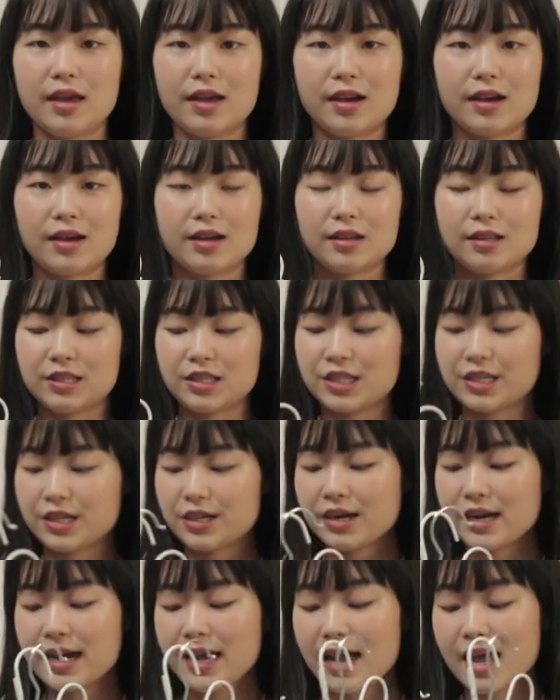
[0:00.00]
And
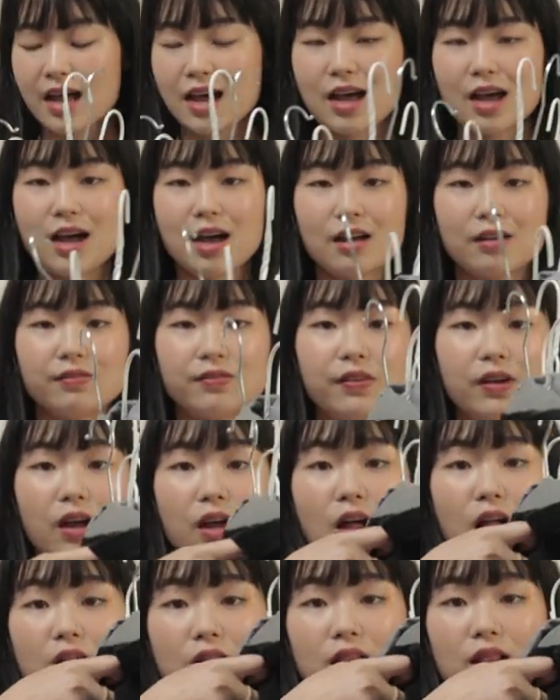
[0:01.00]
here I have a